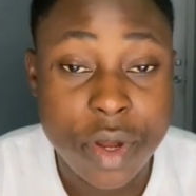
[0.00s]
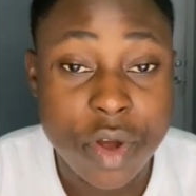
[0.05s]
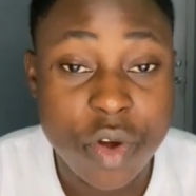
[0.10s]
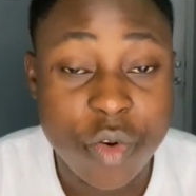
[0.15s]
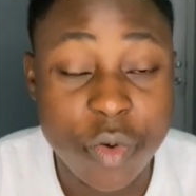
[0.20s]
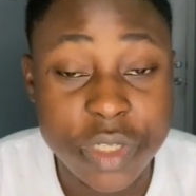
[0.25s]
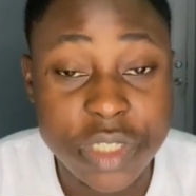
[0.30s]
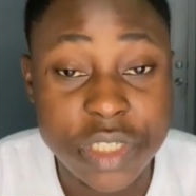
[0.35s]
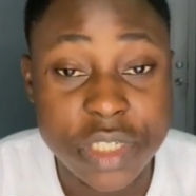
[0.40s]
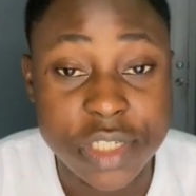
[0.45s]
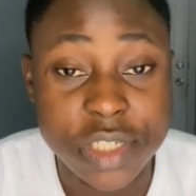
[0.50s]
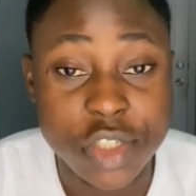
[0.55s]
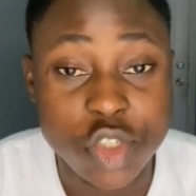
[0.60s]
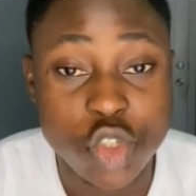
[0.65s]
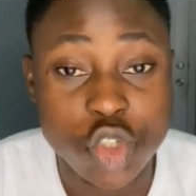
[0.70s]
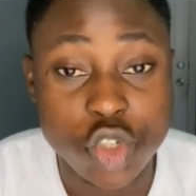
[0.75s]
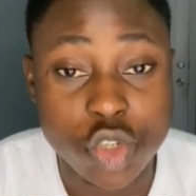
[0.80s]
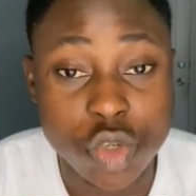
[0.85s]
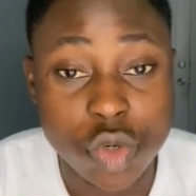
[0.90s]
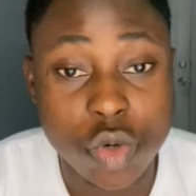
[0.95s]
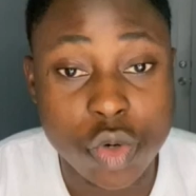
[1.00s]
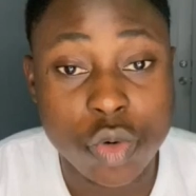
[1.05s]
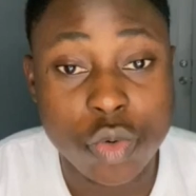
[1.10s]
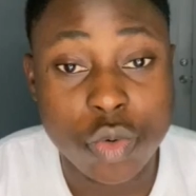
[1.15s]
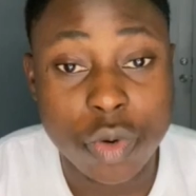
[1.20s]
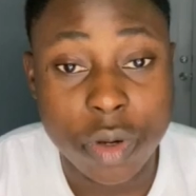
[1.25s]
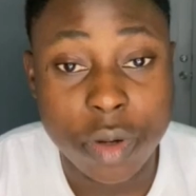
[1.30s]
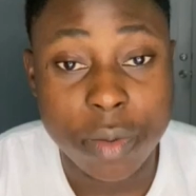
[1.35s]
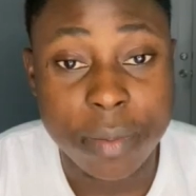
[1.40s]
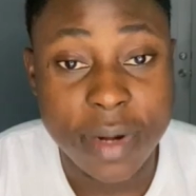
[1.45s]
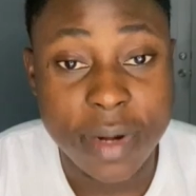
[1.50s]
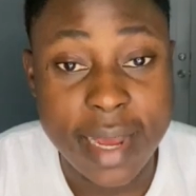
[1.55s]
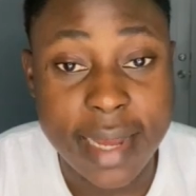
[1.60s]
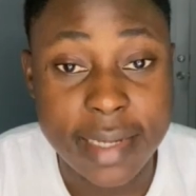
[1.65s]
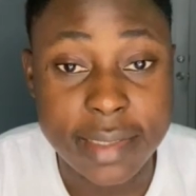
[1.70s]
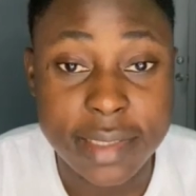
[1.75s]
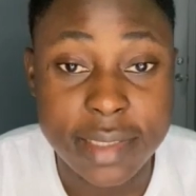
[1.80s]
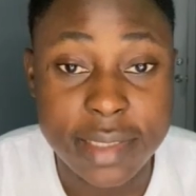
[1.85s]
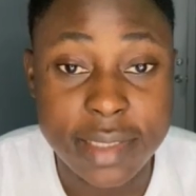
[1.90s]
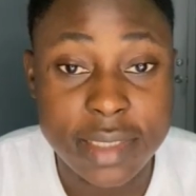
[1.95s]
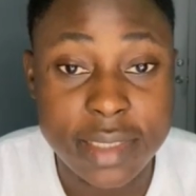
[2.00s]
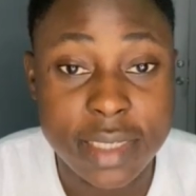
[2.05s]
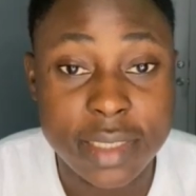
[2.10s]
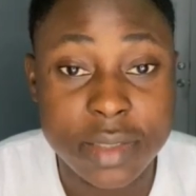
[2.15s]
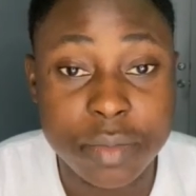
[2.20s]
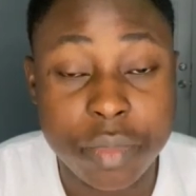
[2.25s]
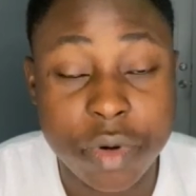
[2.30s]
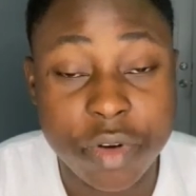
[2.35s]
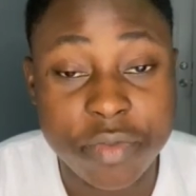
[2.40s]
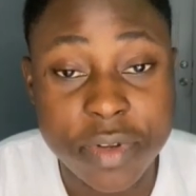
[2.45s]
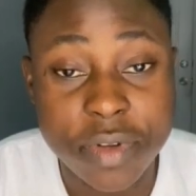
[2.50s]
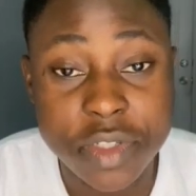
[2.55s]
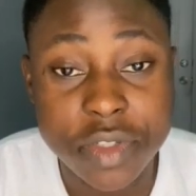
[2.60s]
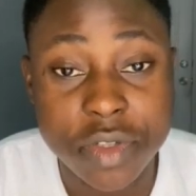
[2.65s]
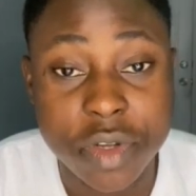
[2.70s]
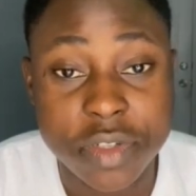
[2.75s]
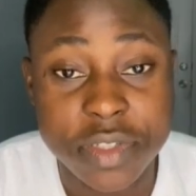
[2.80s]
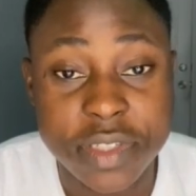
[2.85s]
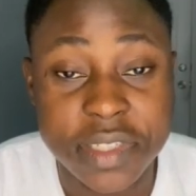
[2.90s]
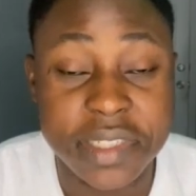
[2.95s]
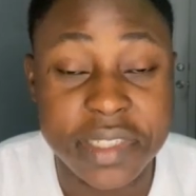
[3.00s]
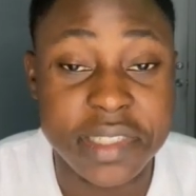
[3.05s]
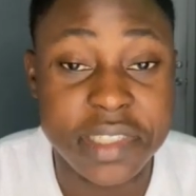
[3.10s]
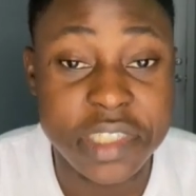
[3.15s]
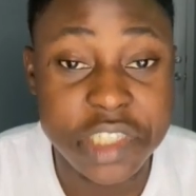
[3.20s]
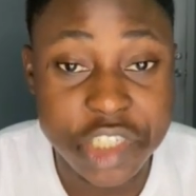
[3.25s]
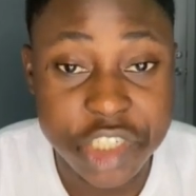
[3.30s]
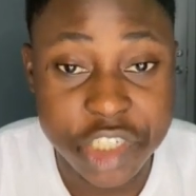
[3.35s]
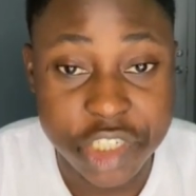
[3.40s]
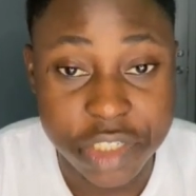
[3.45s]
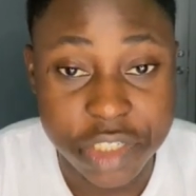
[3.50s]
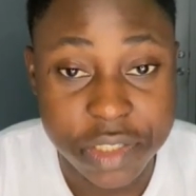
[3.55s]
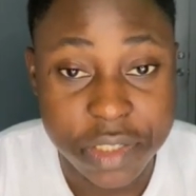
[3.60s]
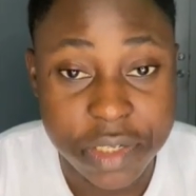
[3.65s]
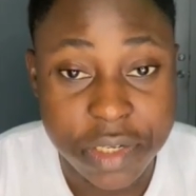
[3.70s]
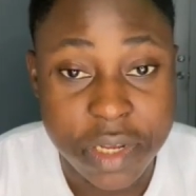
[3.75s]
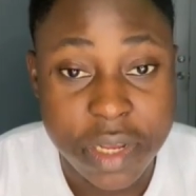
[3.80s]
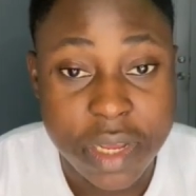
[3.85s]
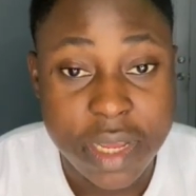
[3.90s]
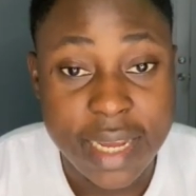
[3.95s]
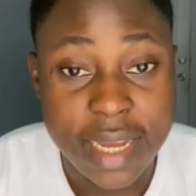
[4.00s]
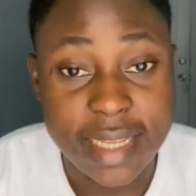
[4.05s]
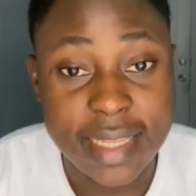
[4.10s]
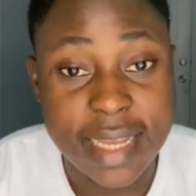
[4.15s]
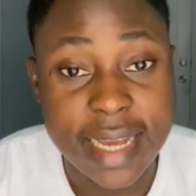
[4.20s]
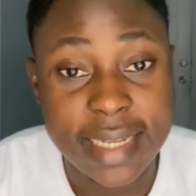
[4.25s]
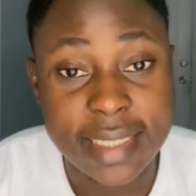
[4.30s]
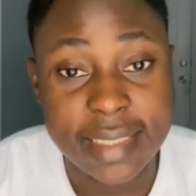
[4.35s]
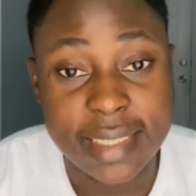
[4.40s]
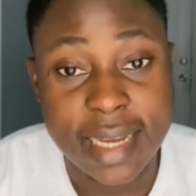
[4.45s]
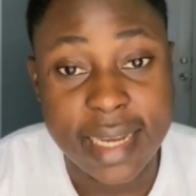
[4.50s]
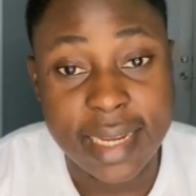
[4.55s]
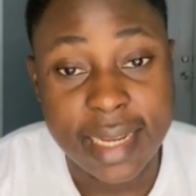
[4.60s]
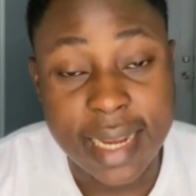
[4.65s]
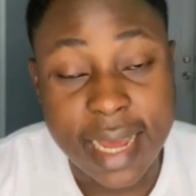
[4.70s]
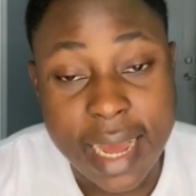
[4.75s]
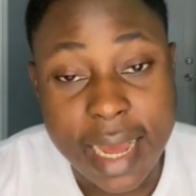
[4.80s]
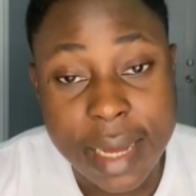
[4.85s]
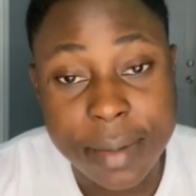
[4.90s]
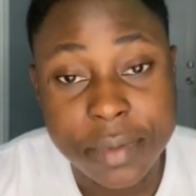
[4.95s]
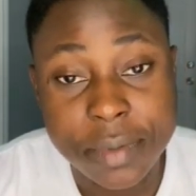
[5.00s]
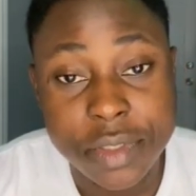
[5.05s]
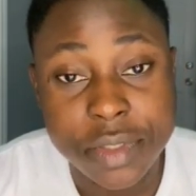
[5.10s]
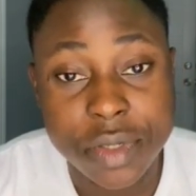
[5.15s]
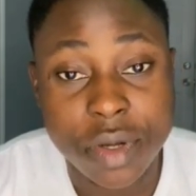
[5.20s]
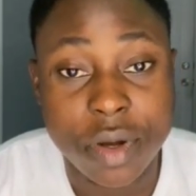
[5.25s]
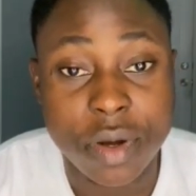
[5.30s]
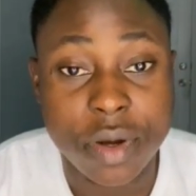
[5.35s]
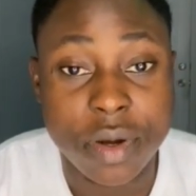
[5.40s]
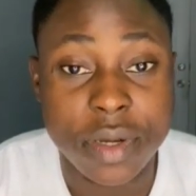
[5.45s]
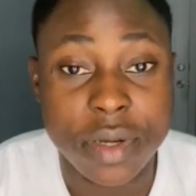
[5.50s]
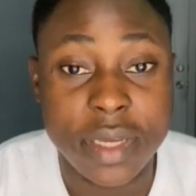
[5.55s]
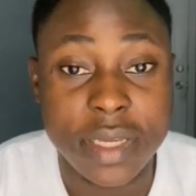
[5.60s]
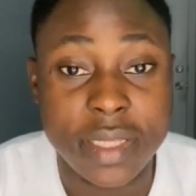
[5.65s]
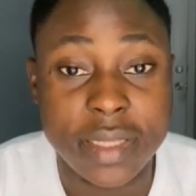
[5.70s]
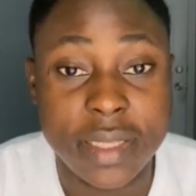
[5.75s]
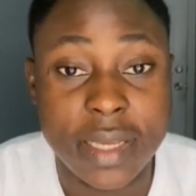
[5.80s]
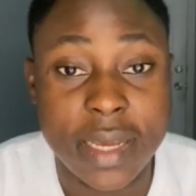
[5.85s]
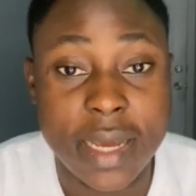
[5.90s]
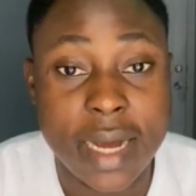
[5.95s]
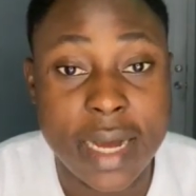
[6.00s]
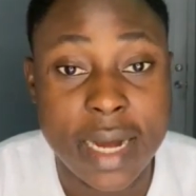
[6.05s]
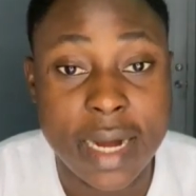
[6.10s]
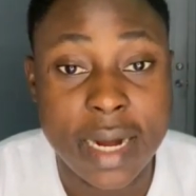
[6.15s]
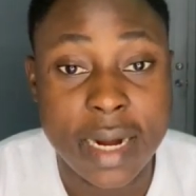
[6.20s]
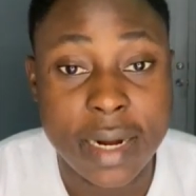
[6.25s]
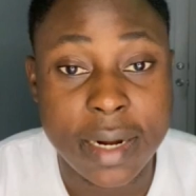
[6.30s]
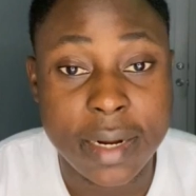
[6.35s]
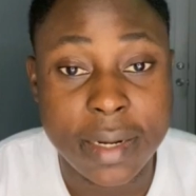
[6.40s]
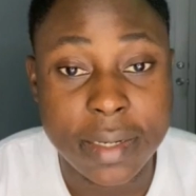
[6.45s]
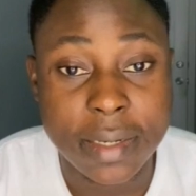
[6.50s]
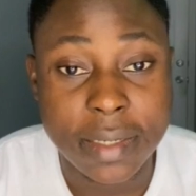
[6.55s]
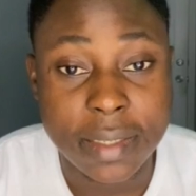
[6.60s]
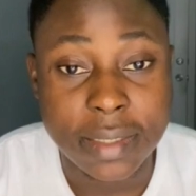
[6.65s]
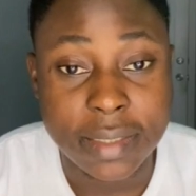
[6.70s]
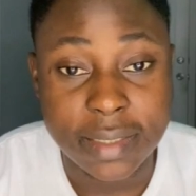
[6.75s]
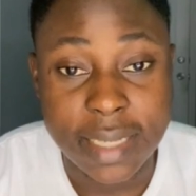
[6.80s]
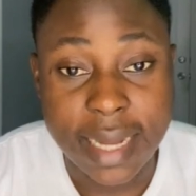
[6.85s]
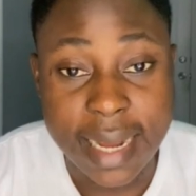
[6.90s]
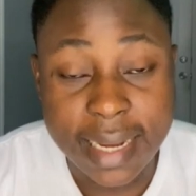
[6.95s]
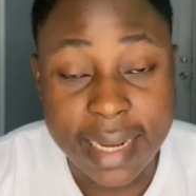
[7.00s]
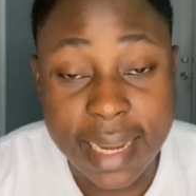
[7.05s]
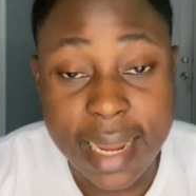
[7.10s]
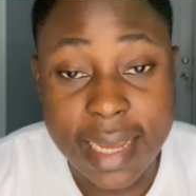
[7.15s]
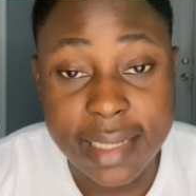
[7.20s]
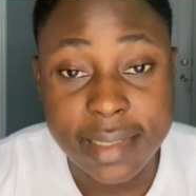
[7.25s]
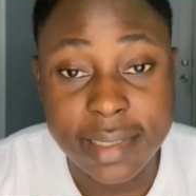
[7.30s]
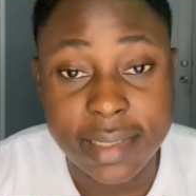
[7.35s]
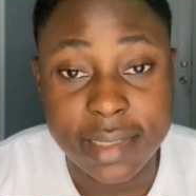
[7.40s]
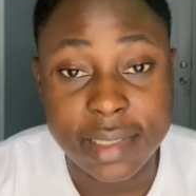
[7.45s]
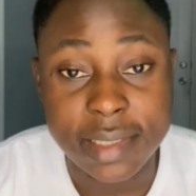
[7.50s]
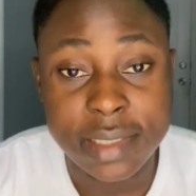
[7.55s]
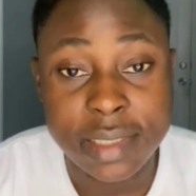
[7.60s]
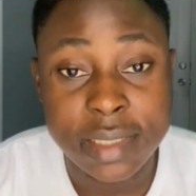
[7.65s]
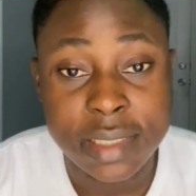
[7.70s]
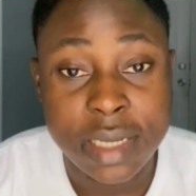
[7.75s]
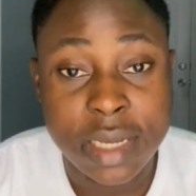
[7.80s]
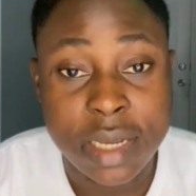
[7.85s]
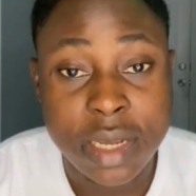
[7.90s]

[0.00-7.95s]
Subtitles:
which is you will be assisting professors in teaching, either in their labs or in their classes,